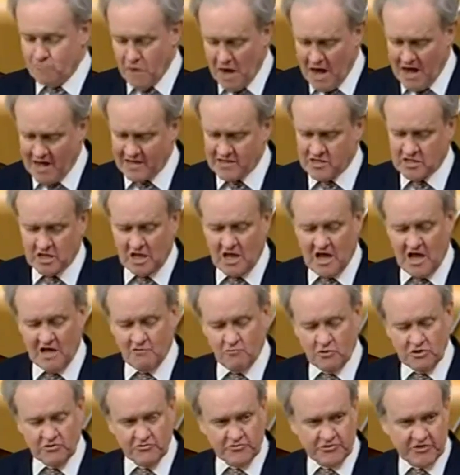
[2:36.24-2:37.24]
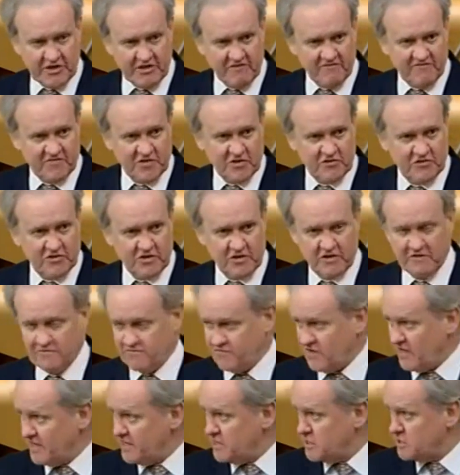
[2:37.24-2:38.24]
but I will take further
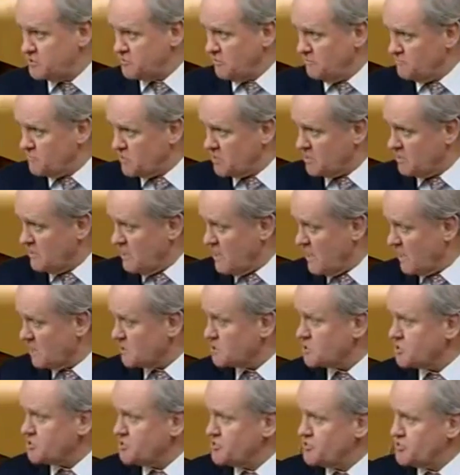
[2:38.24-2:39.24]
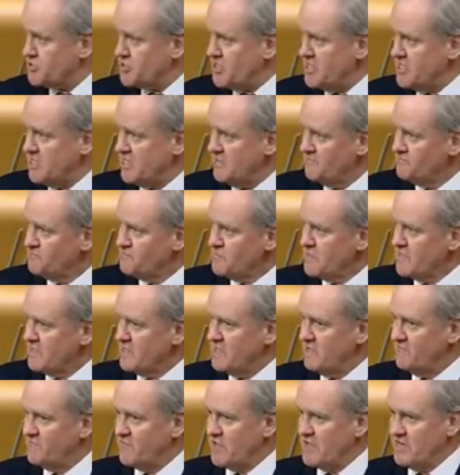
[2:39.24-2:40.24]
advice from the clerks to see
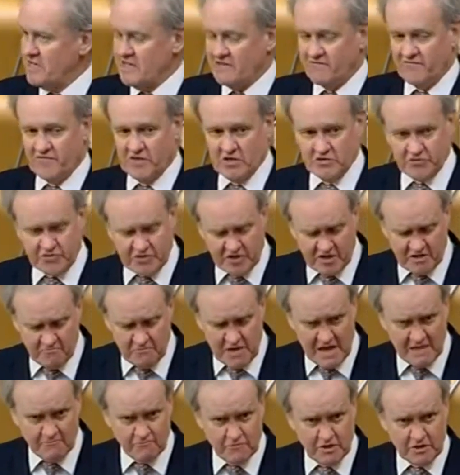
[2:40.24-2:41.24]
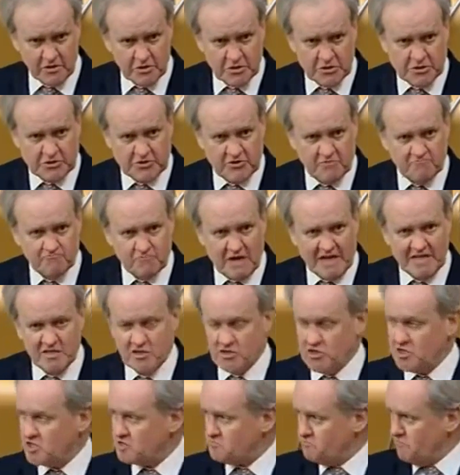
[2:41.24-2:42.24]
if any further amendments that
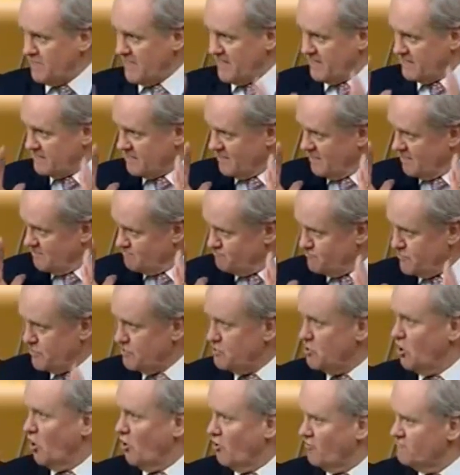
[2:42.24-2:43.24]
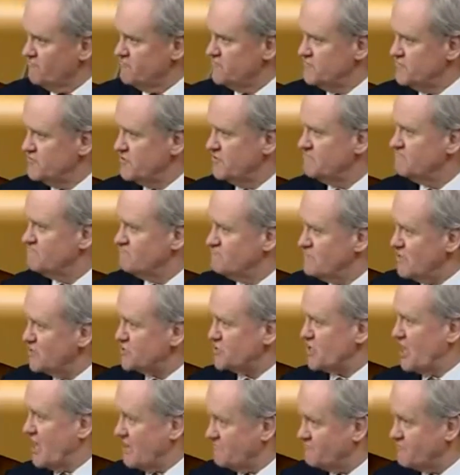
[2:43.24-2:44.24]
might just make beyond
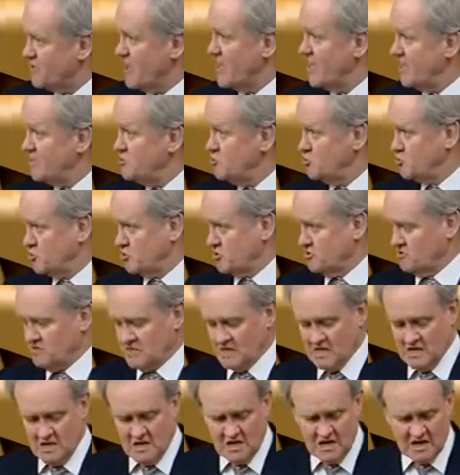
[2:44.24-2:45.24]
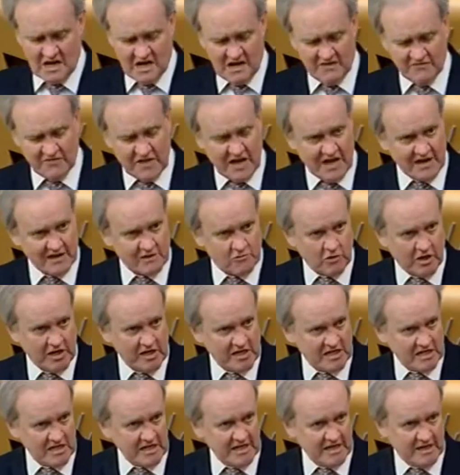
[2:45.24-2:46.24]
misapprehension that
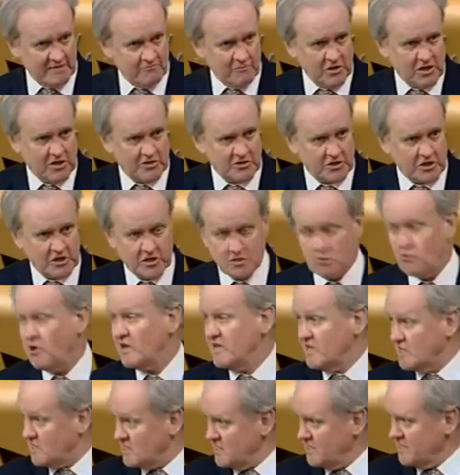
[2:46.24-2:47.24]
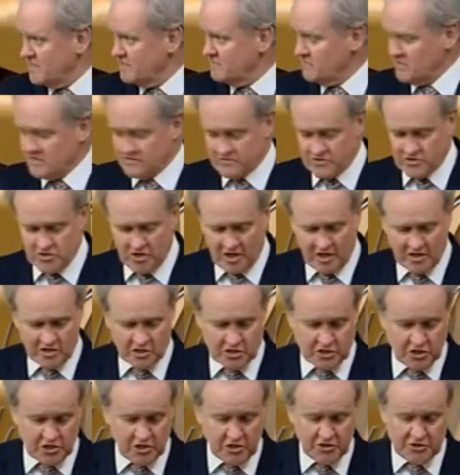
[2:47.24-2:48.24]
quite clear, because it's quite clear
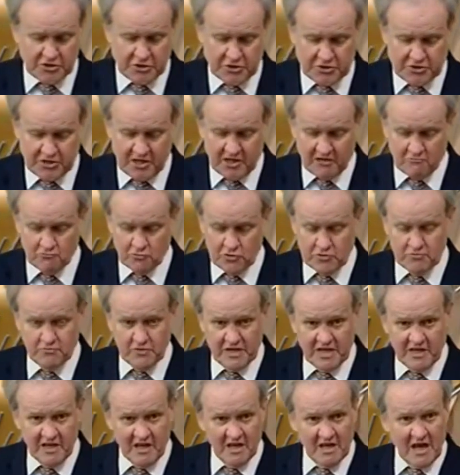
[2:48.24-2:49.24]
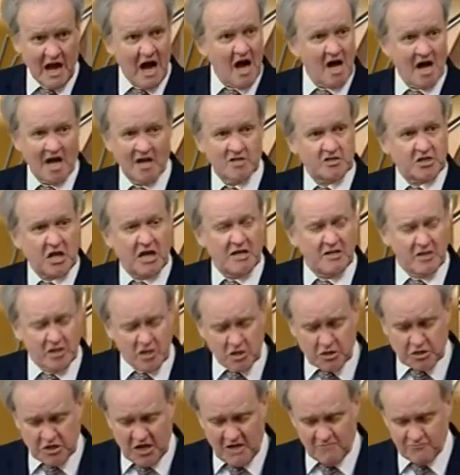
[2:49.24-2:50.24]
that soliciting would be as
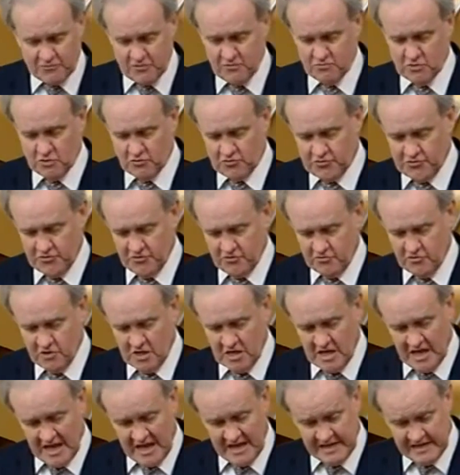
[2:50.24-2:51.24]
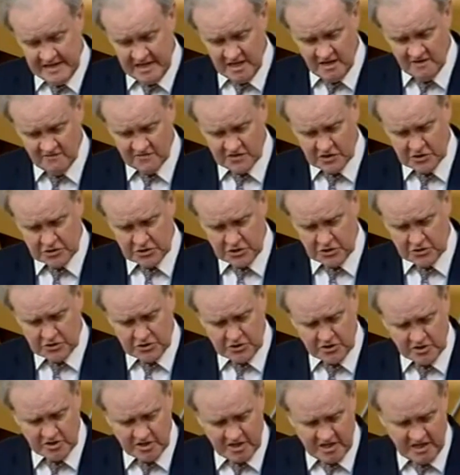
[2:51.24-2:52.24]
unacceptable to any of us
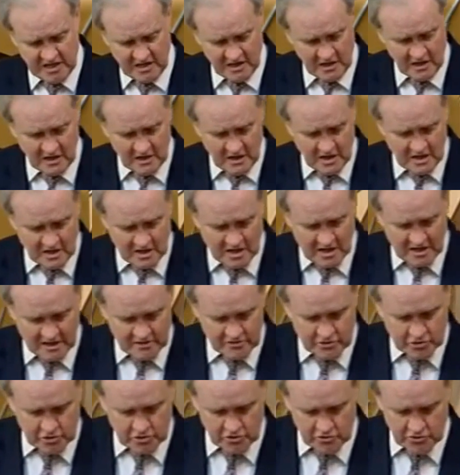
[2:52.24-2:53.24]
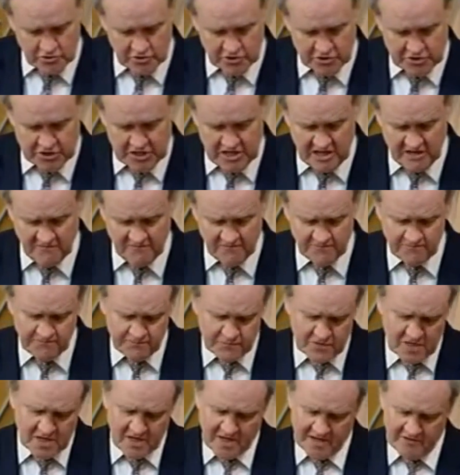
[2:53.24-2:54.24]
as agreeing to receive.
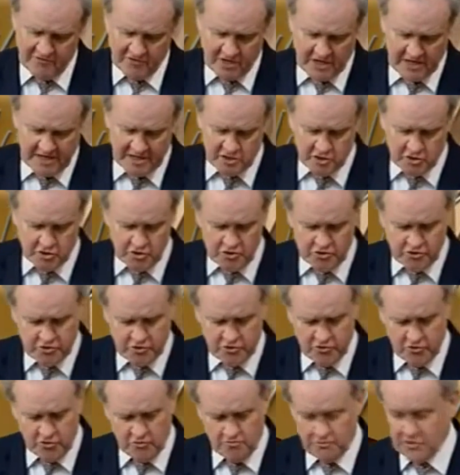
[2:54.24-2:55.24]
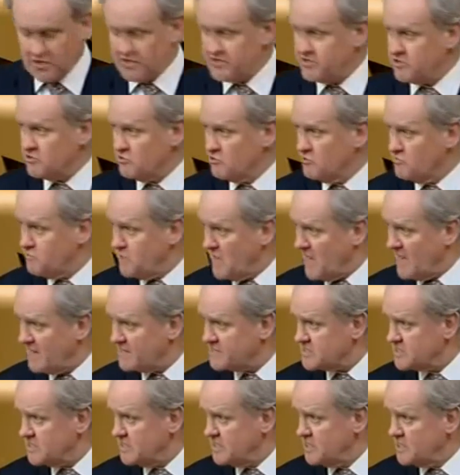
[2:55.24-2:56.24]
In relation to political
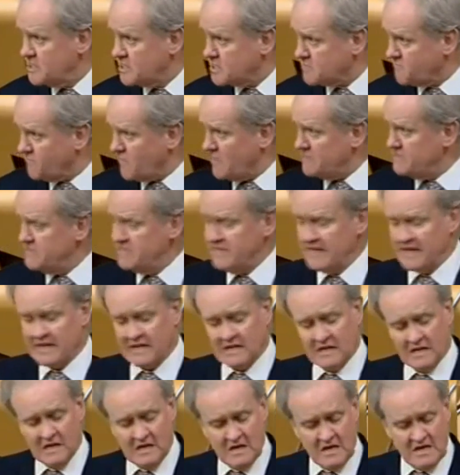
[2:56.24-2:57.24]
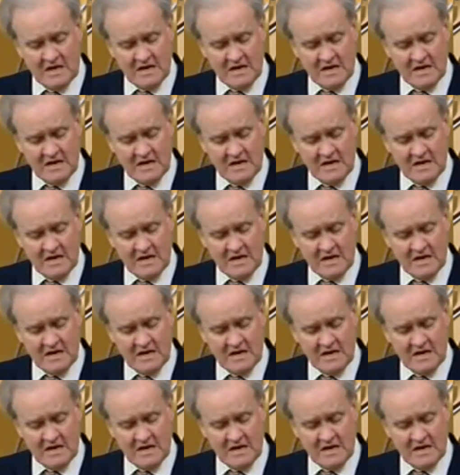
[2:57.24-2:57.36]
parties funding